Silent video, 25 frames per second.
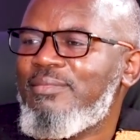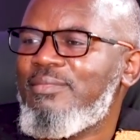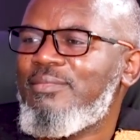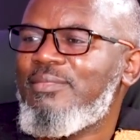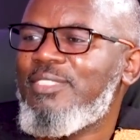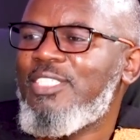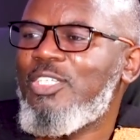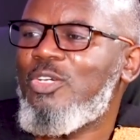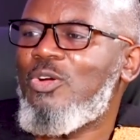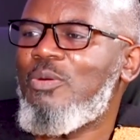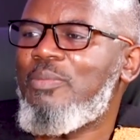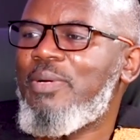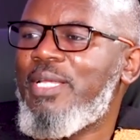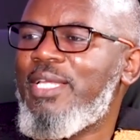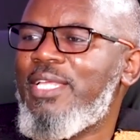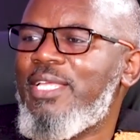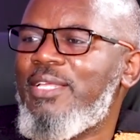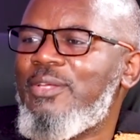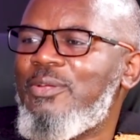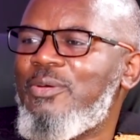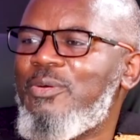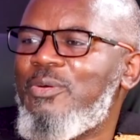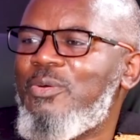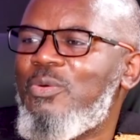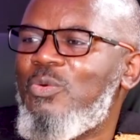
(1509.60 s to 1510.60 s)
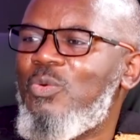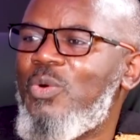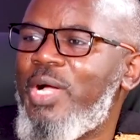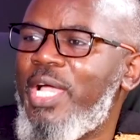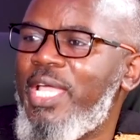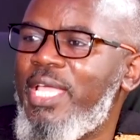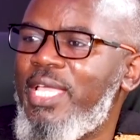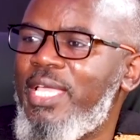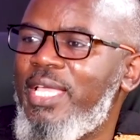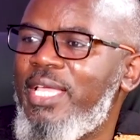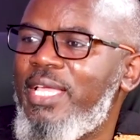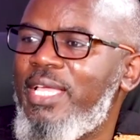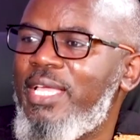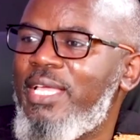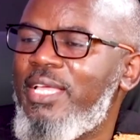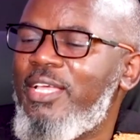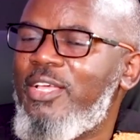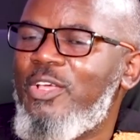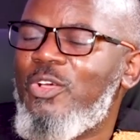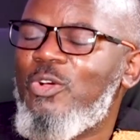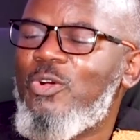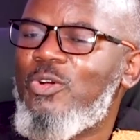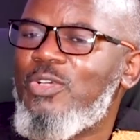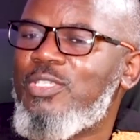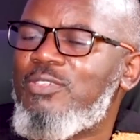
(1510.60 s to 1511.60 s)
iko maneno. Why?
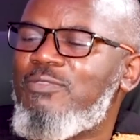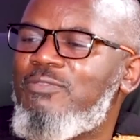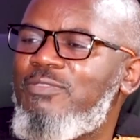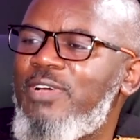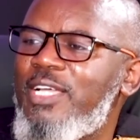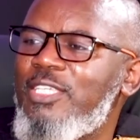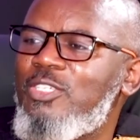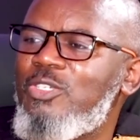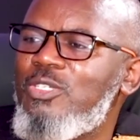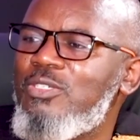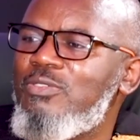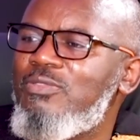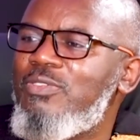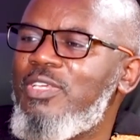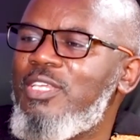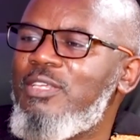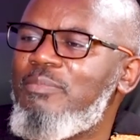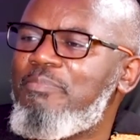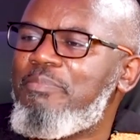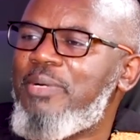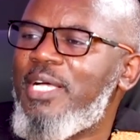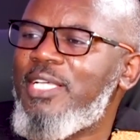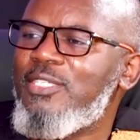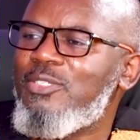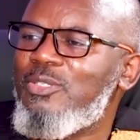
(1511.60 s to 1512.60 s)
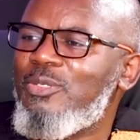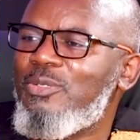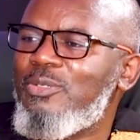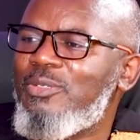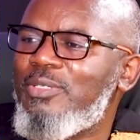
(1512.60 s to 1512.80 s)
Because virtue is very personal.